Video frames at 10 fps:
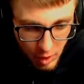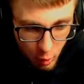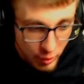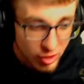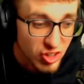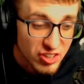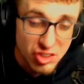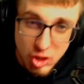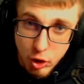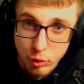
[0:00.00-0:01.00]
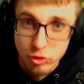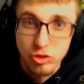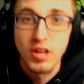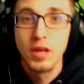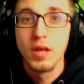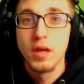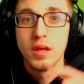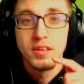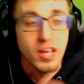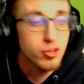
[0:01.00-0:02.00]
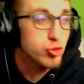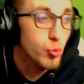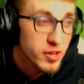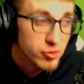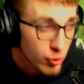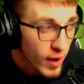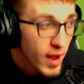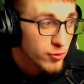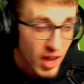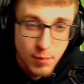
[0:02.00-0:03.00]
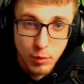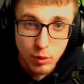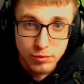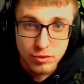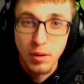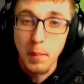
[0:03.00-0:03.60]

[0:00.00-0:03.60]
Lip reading: which is huge. Yes, you're weak to ground type moves,